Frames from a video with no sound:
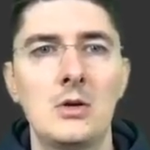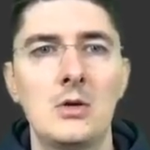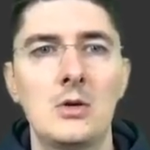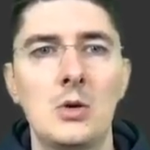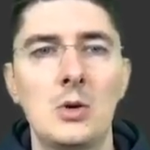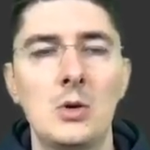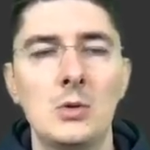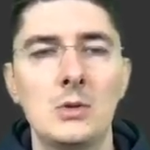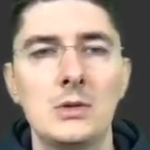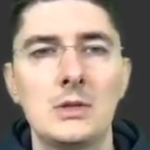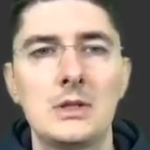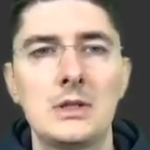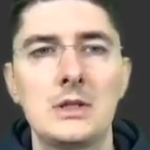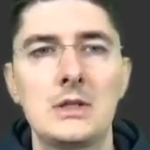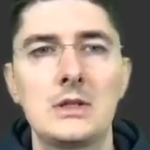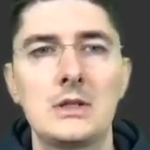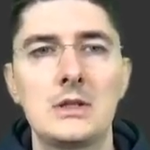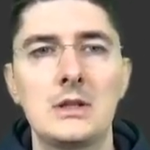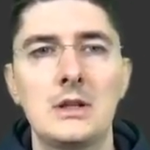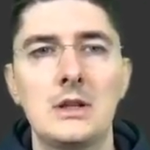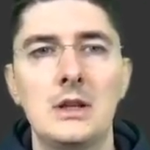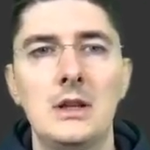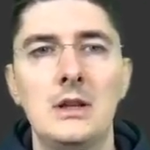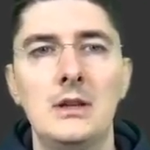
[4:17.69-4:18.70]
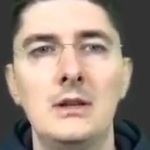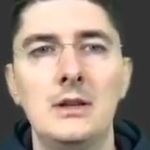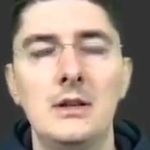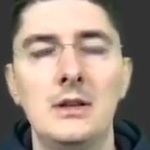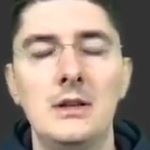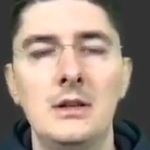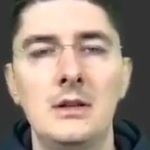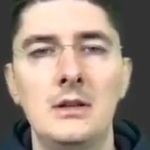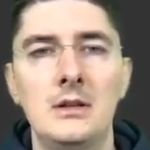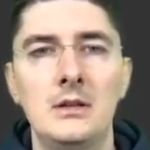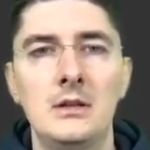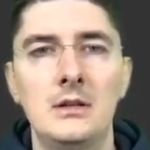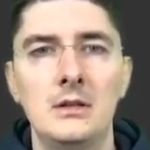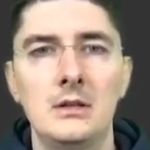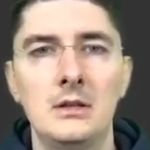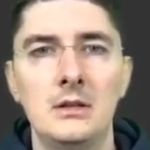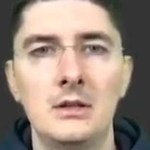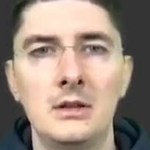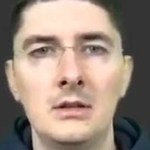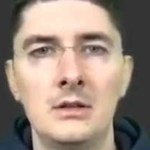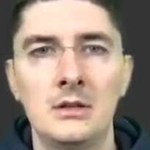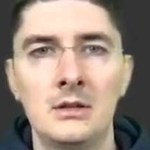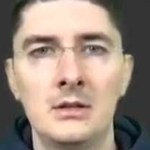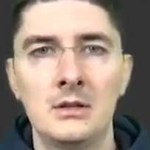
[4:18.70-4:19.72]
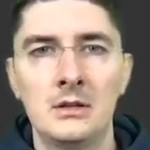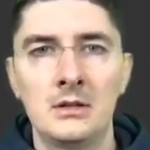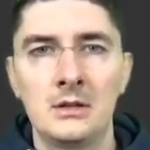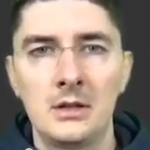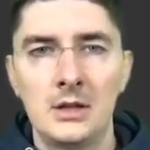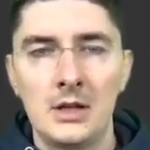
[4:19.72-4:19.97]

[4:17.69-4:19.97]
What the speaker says: hosts and then the